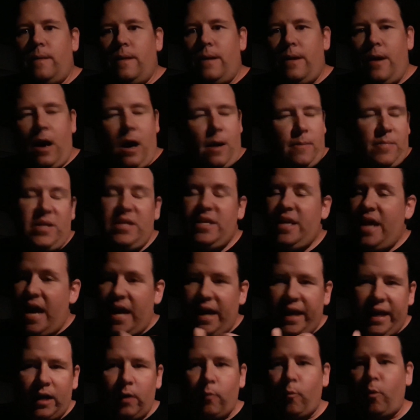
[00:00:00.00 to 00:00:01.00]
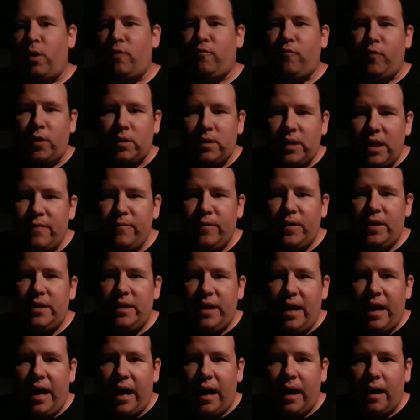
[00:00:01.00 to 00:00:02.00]
I mean, yeah, I gotta work for a living,
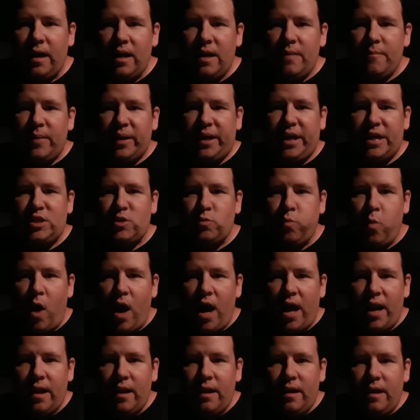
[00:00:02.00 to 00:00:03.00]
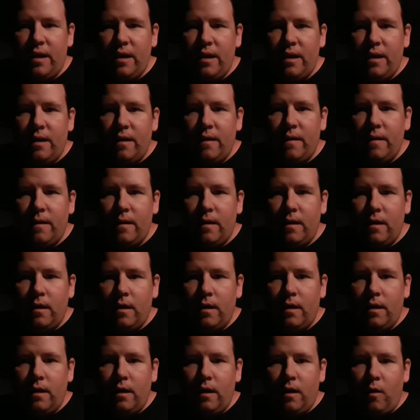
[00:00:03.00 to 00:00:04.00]
yeah. But guess what?
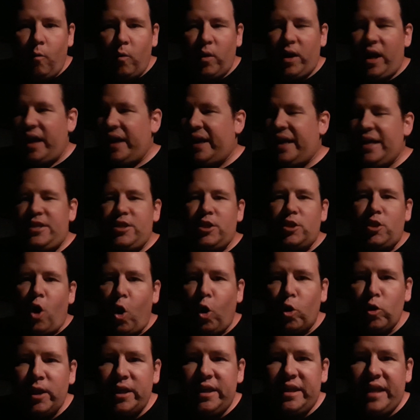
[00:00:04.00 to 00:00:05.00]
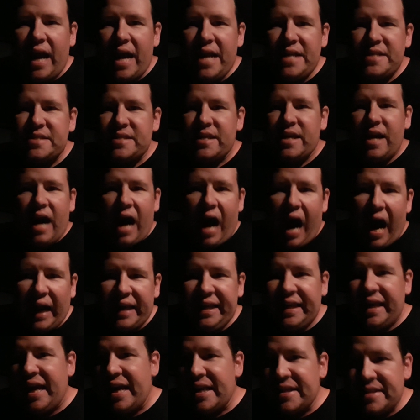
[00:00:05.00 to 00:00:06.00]
When I get to the holy gates, I
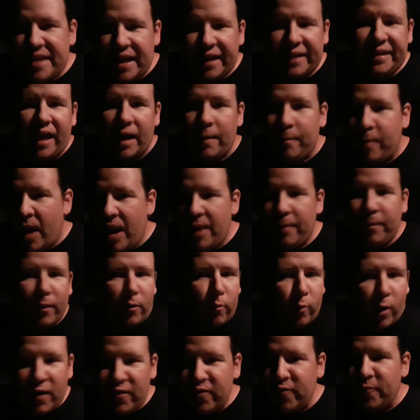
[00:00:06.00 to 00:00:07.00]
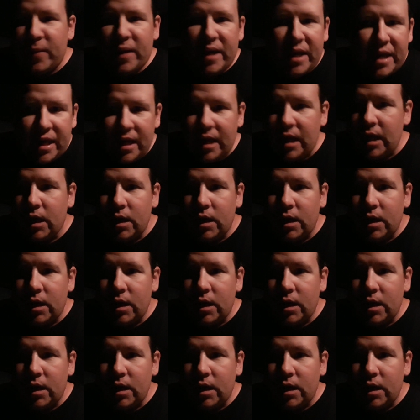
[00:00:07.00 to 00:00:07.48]
can't take that paper with me.